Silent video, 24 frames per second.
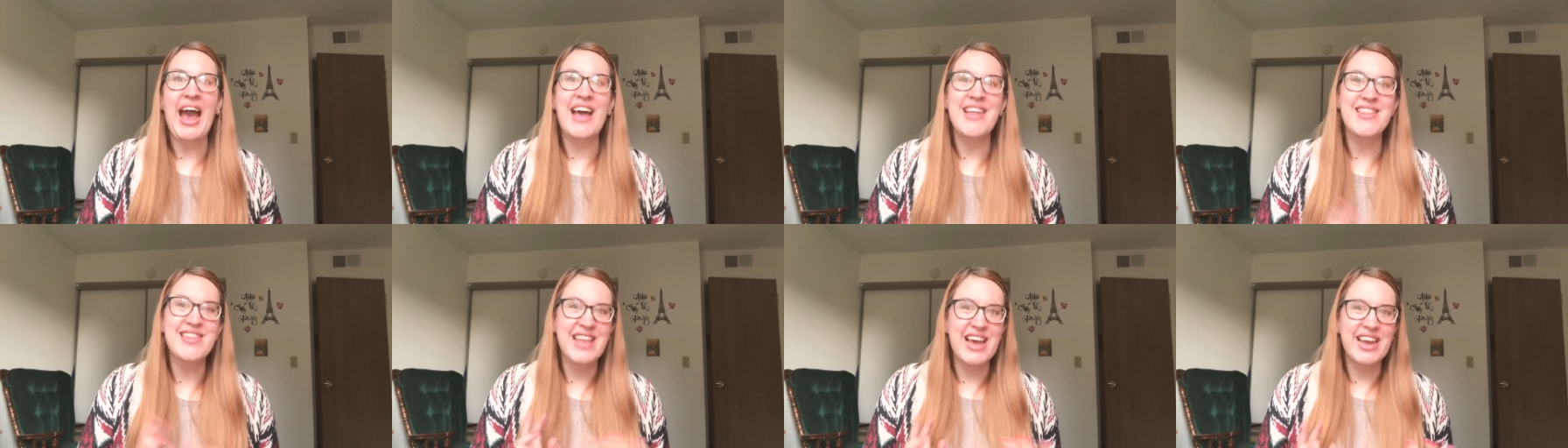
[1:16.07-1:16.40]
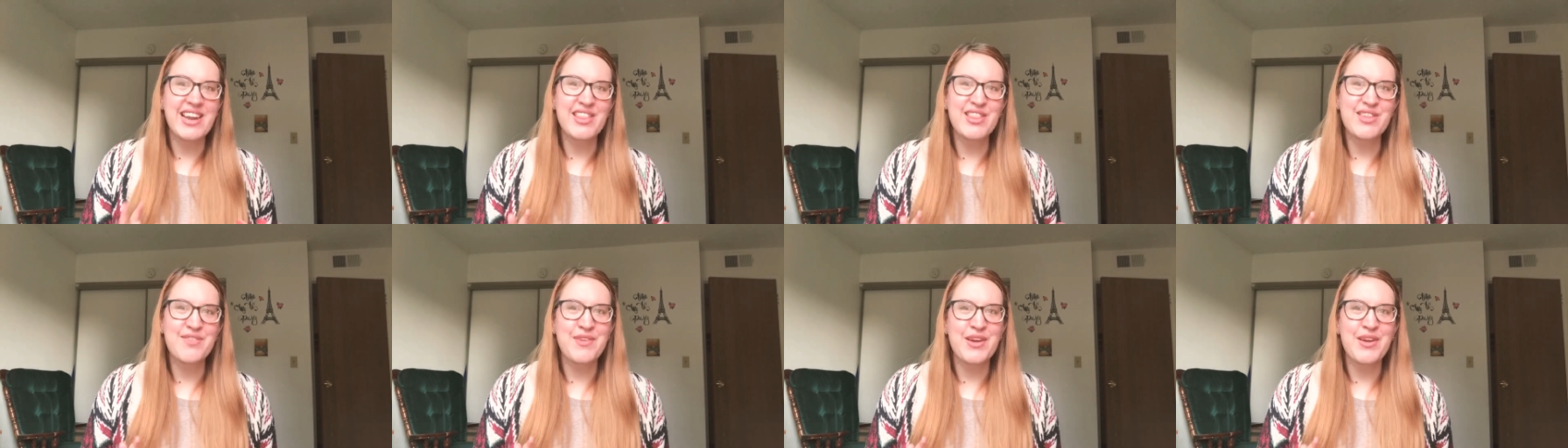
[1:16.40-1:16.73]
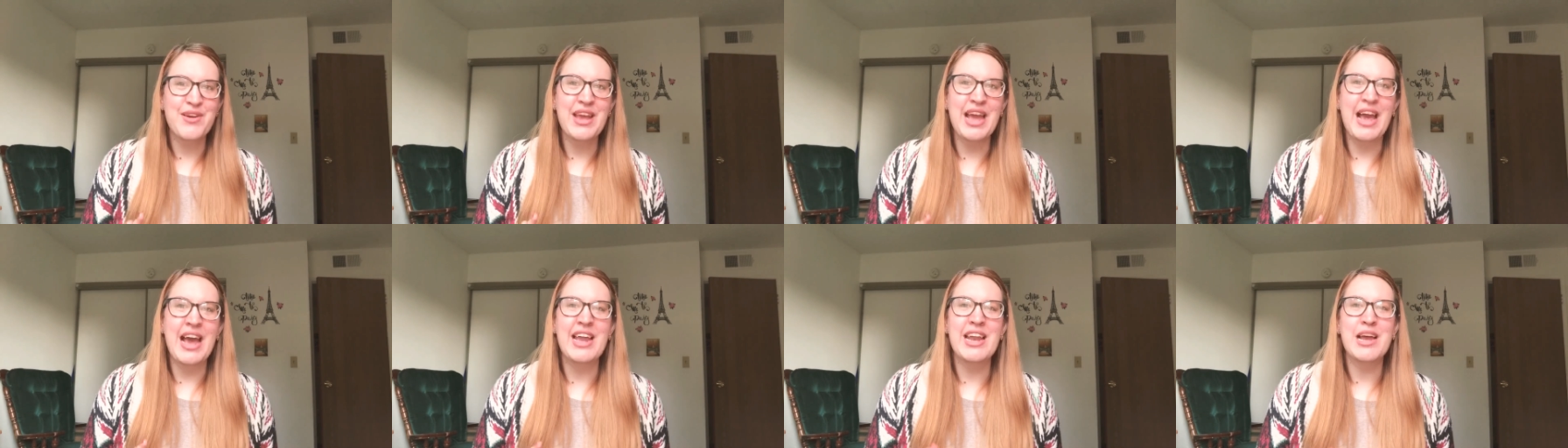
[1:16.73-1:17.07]
And then at the
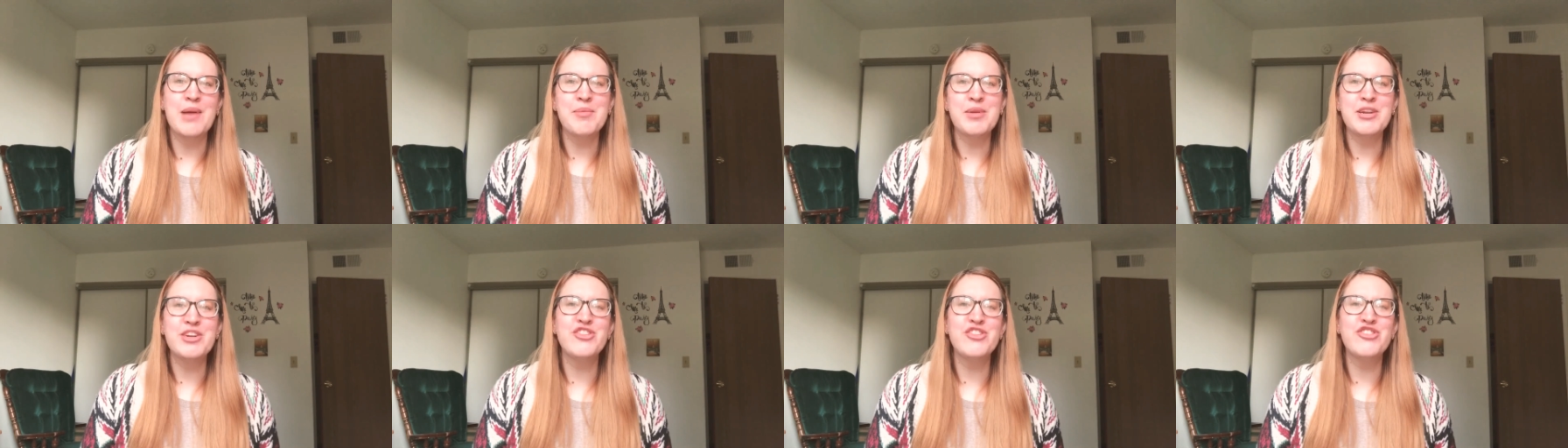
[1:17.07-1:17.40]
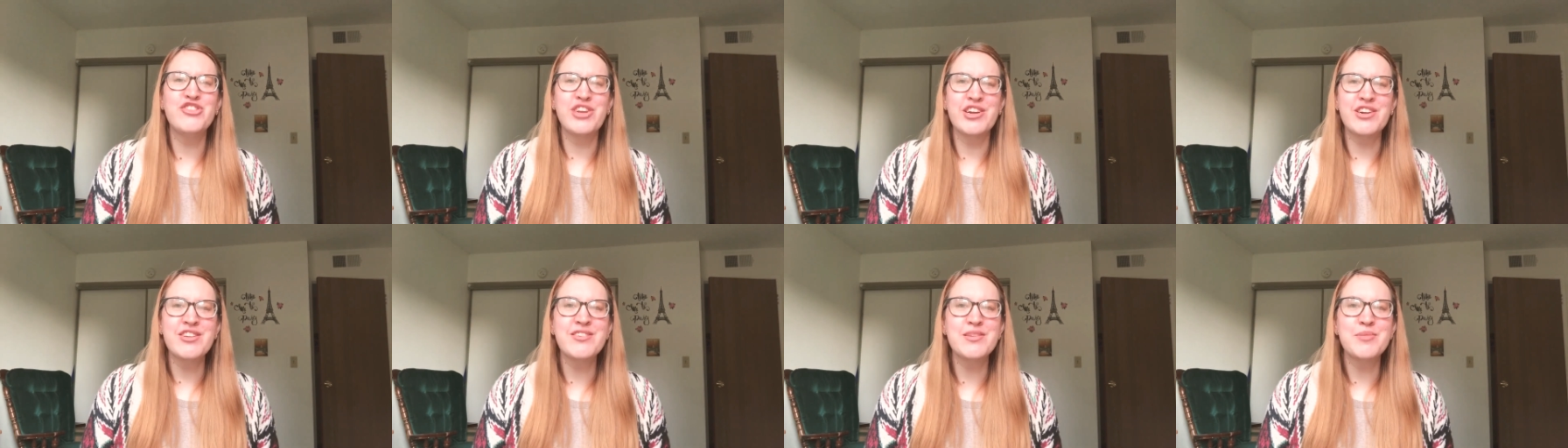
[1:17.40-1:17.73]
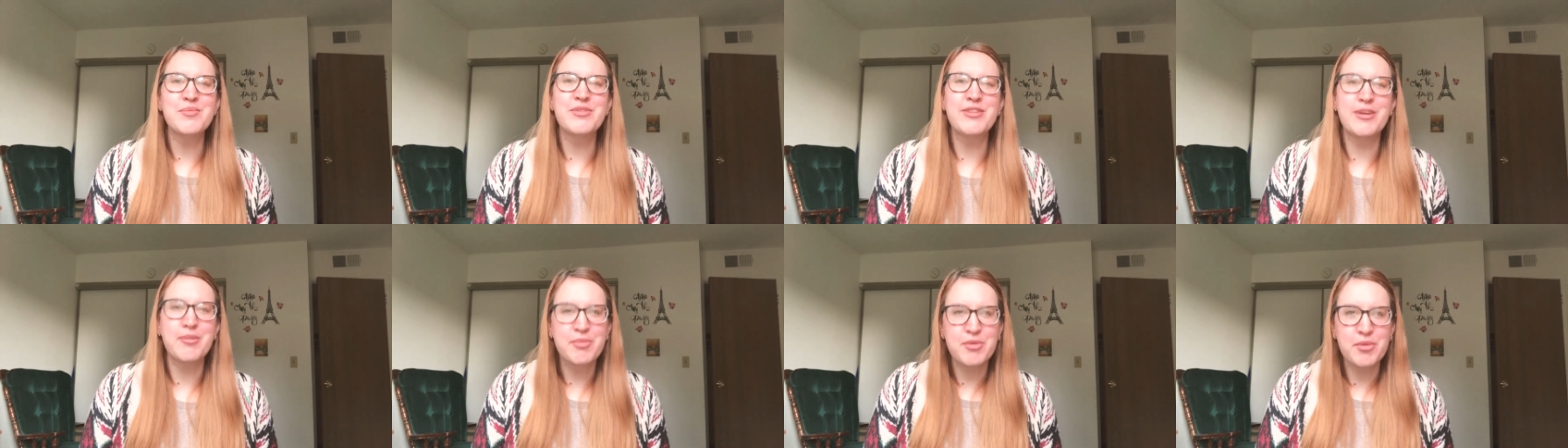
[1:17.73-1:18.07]
very end, I'm gonna share
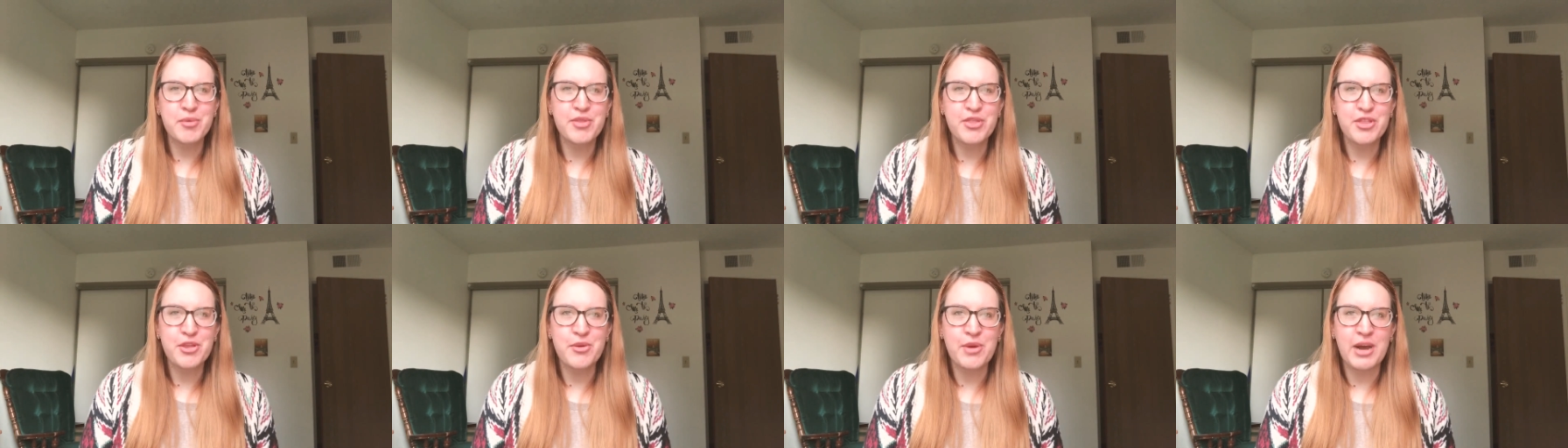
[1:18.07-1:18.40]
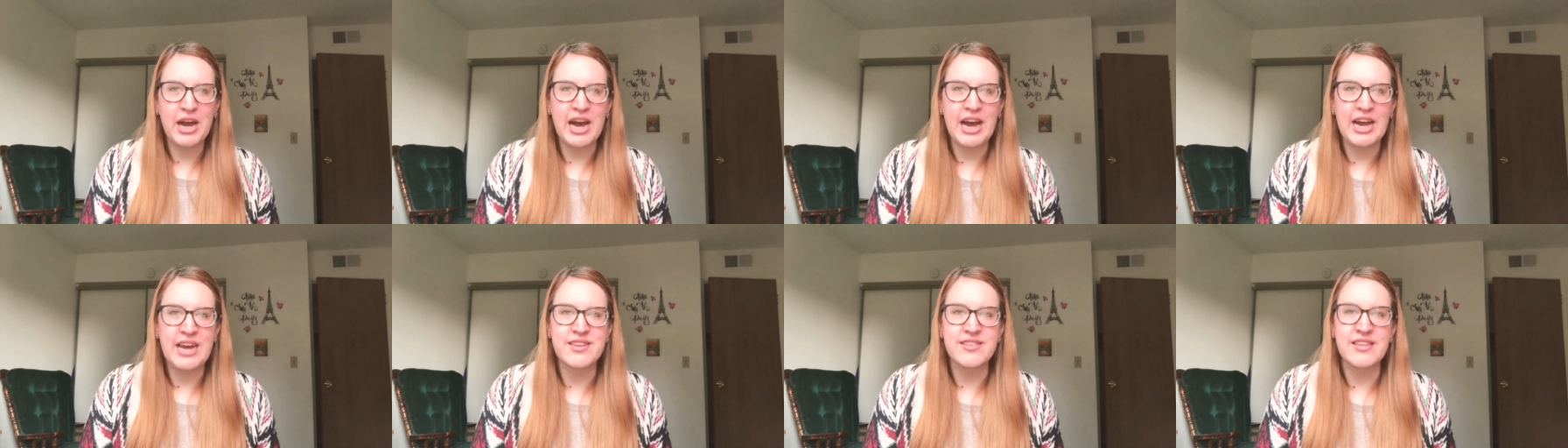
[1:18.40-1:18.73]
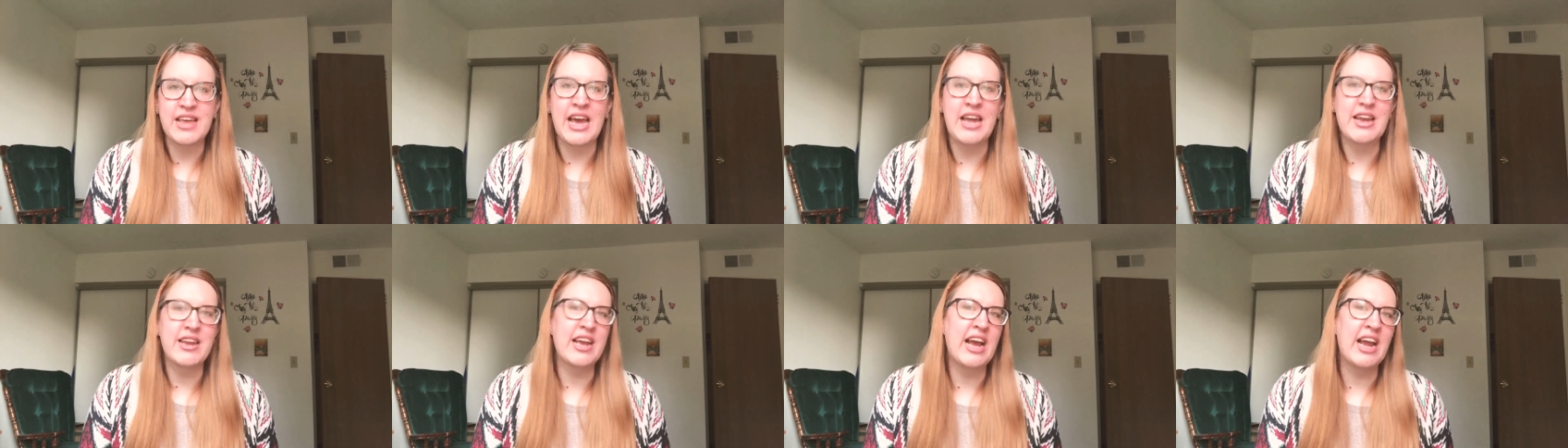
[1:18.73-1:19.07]
some tips with you guys
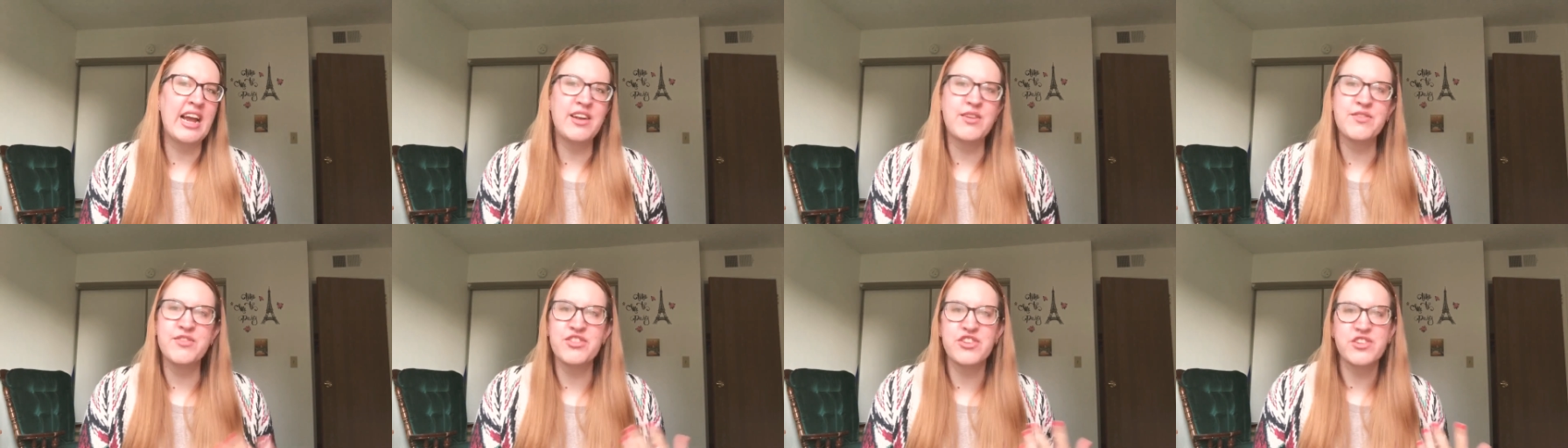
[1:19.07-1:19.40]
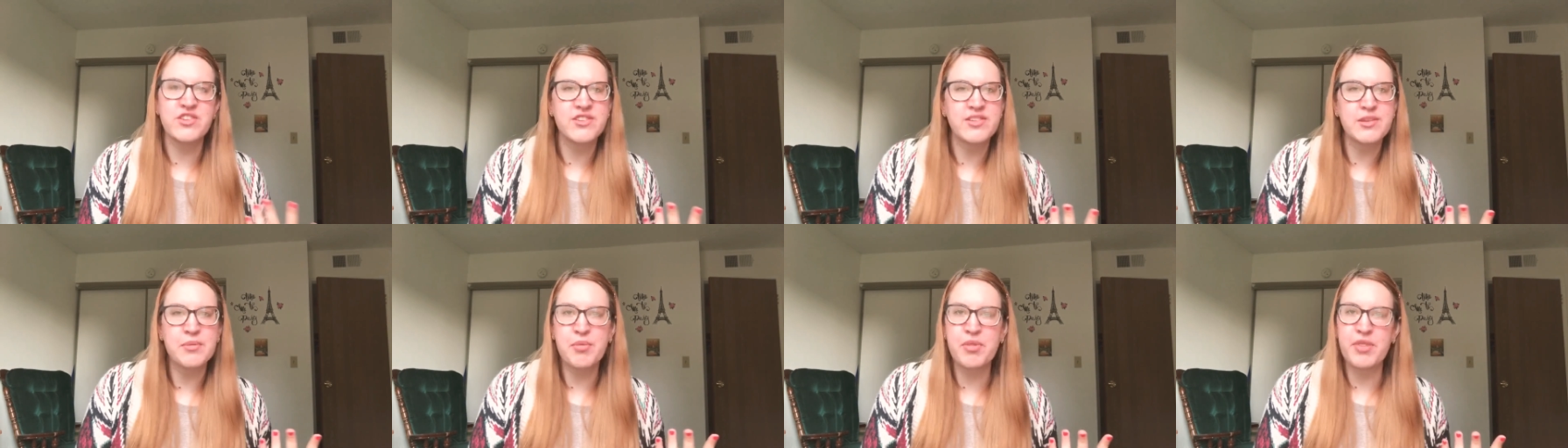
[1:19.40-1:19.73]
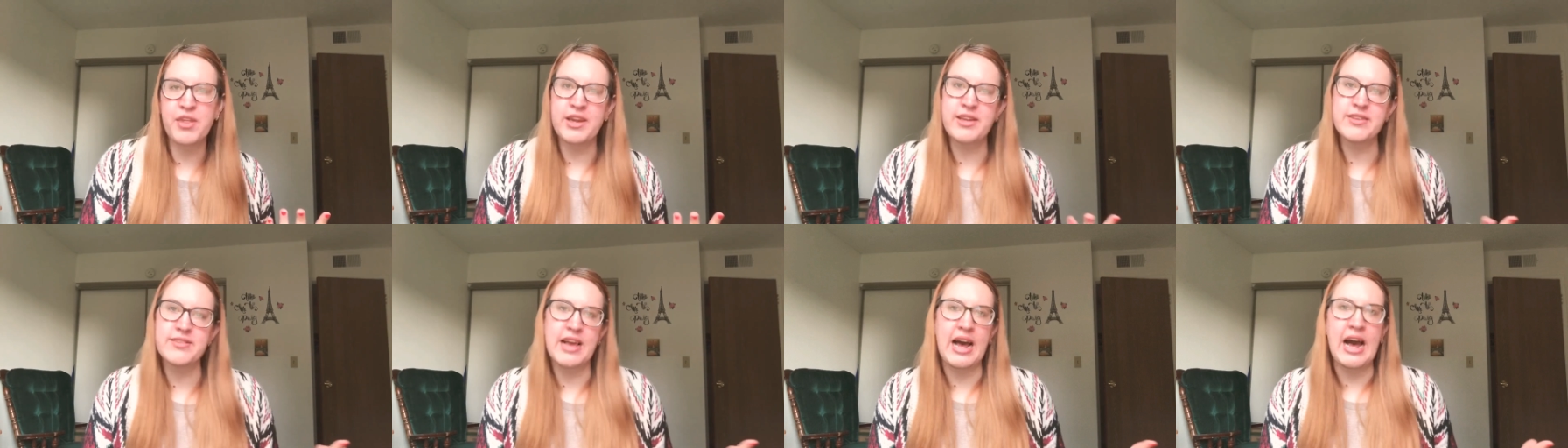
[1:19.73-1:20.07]
and kind of just some
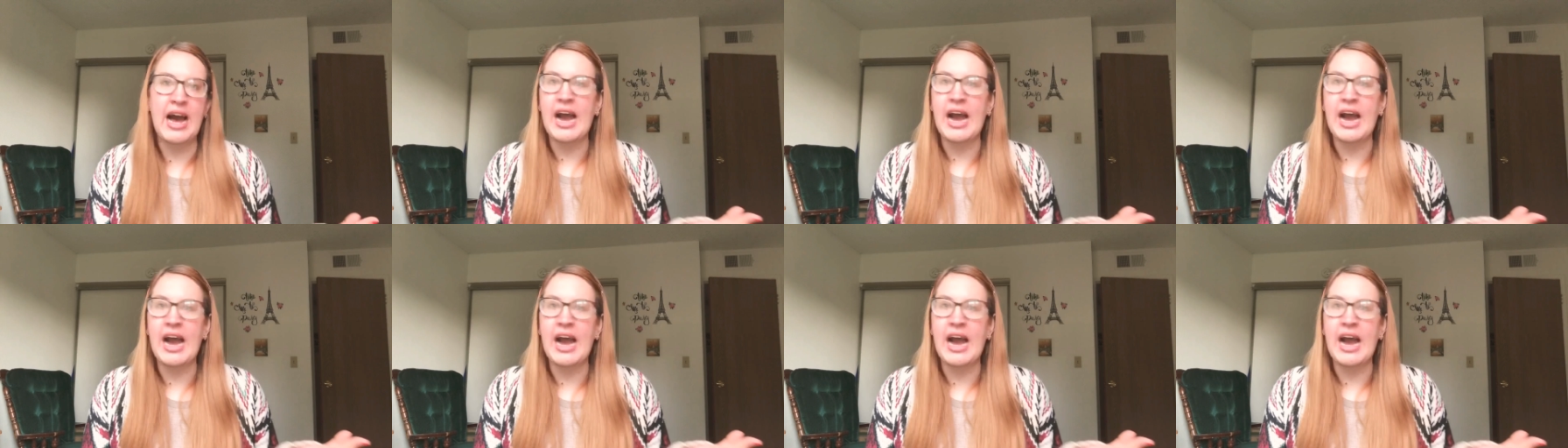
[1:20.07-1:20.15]
things